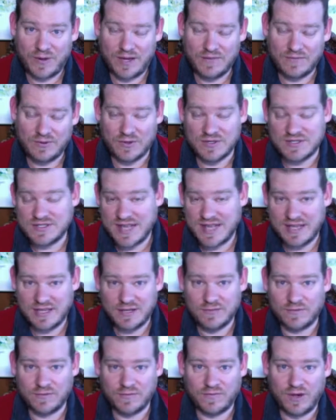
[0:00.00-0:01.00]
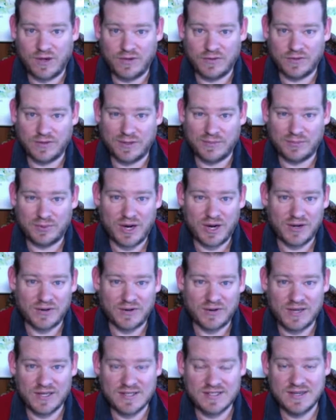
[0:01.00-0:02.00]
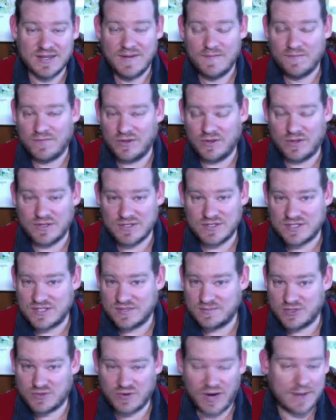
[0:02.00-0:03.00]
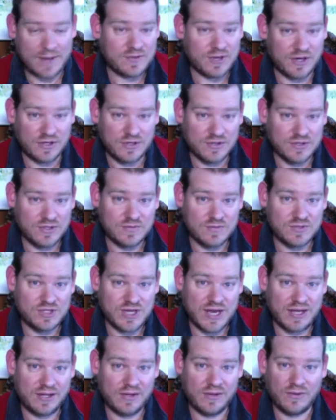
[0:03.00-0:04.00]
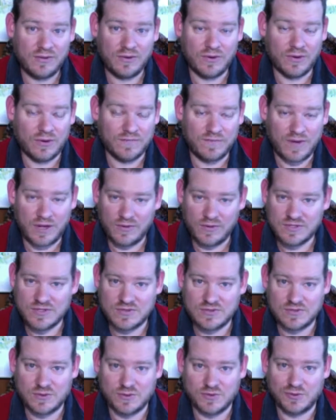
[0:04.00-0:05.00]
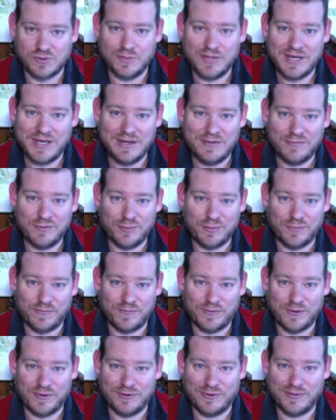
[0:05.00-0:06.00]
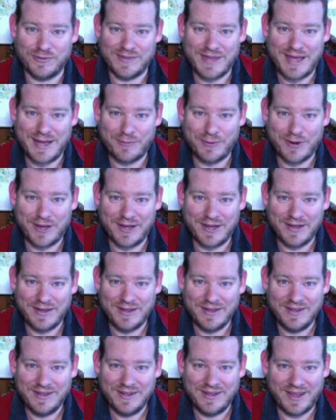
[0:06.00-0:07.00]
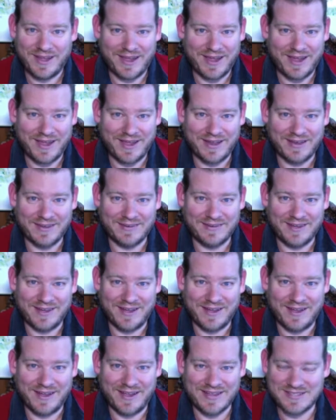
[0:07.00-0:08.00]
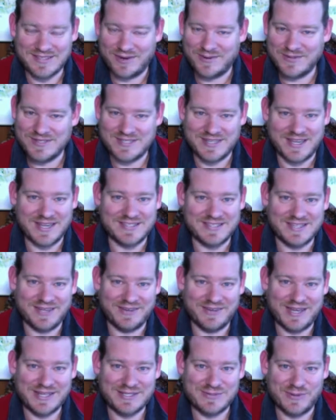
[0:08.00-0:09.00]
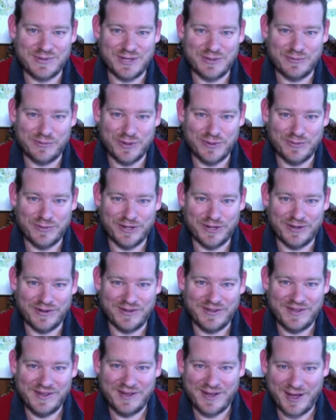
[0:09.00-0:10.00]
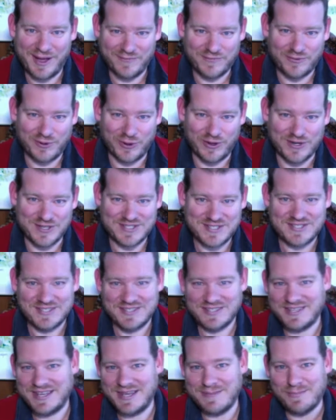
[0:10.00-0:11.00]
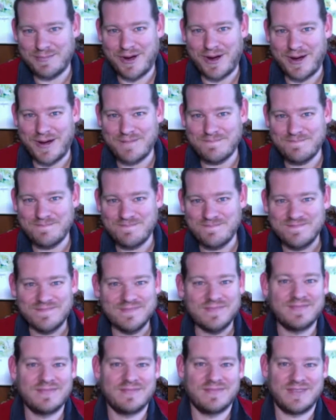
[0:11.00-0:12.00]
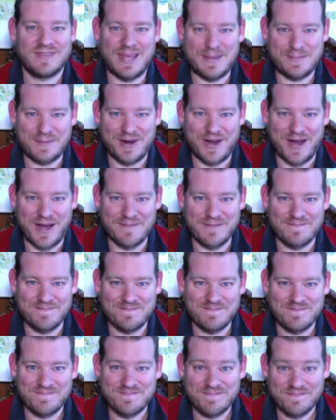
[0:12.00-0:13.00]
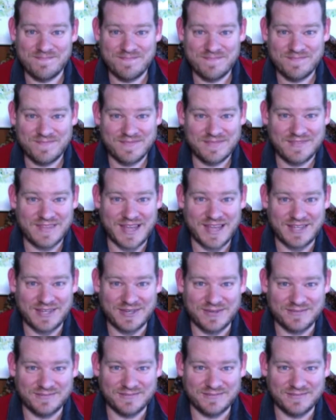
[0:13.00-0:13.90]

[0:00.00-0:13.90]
Of course, thank you for following our progress. You can subscribe to our YouTube channel or follow us through social media if you prefer to do it that way. And uh, as I always say, until next week, we will, of course, keep on keeping on. Thank you.